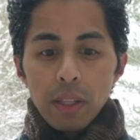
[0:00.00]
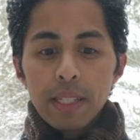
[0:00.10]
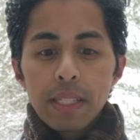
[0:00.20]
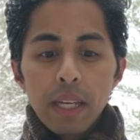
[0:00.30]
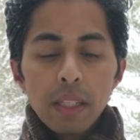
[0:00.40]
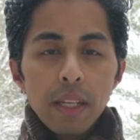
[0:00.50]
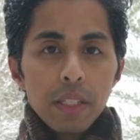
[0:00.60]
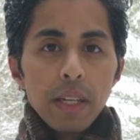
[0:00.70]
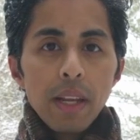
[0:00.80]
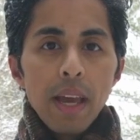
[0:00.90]
Let's take a
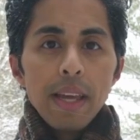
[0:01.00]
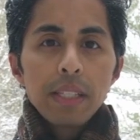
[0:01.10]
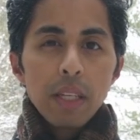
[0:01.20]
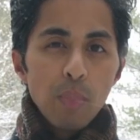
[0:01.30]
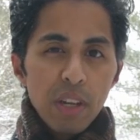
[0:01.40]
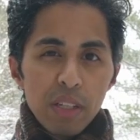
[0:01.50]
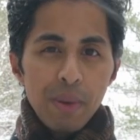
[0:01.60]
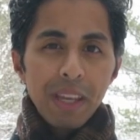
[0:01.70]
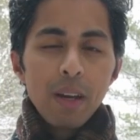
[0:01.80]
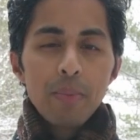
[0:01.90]
listen and see what is
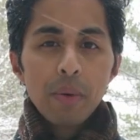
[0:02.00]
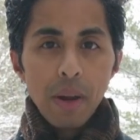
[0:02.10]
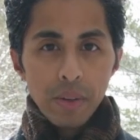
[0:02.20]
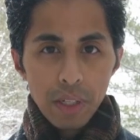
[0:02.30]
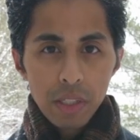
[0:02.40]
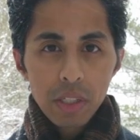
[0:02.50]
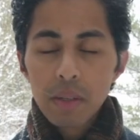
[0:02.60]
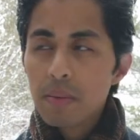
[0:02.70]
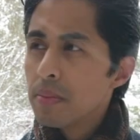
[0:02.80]
picking up around us.